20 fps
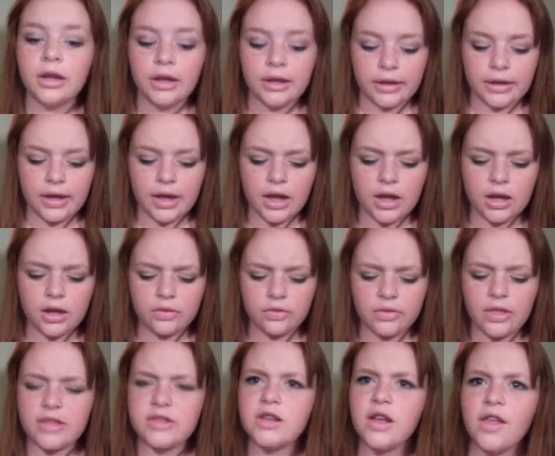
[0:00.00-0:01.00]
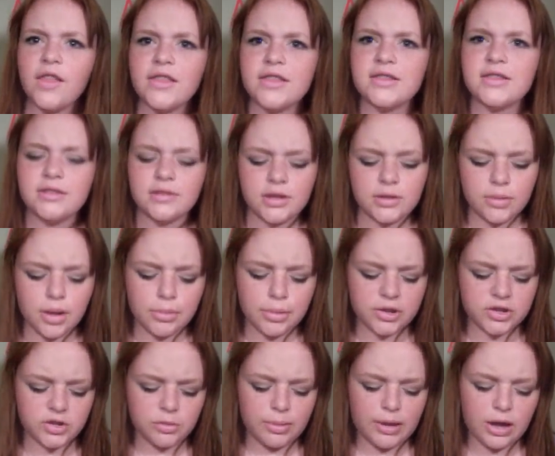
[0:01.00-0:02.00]
Yeah, that's all that's in my
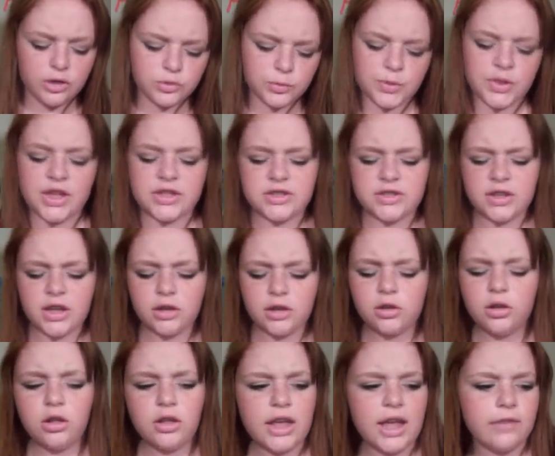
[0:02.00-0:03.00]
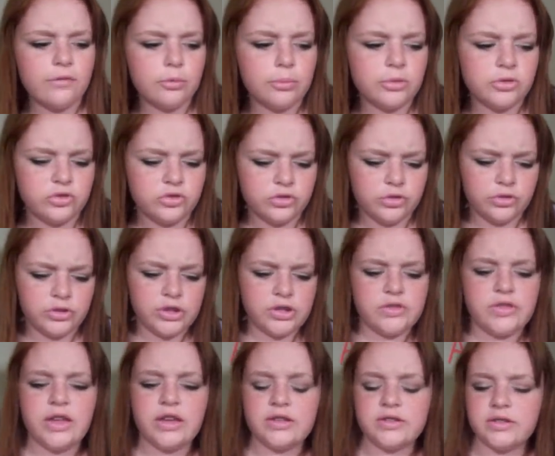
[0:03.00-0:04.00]
pencil pouch, but that's not all. I have a bajillion
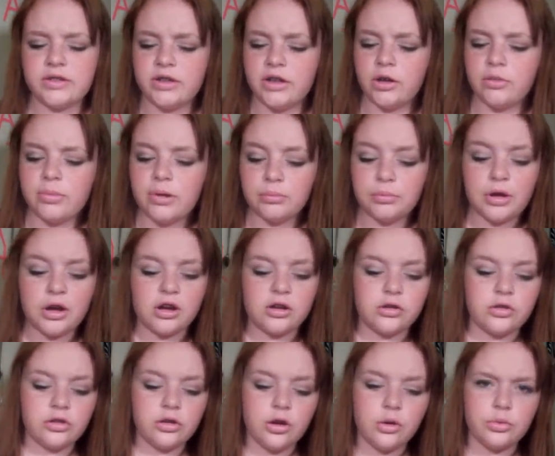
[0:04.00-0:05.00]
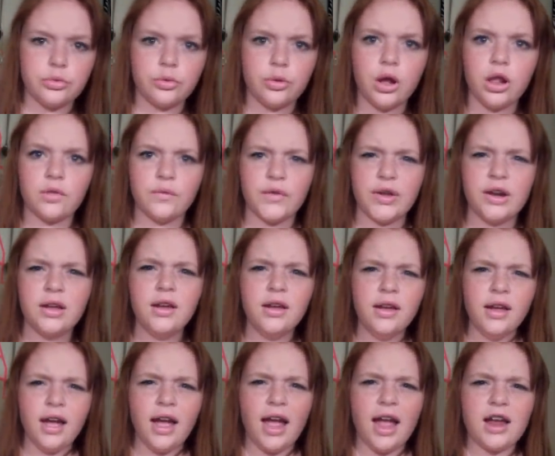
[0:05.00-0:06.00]
things in here, but I'm not going to go through all of it.
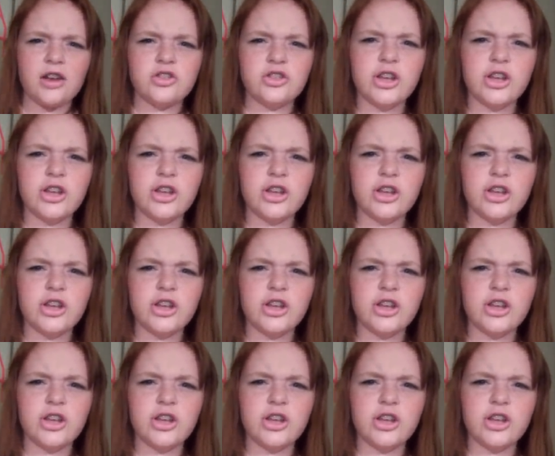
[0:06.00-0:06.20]
I actually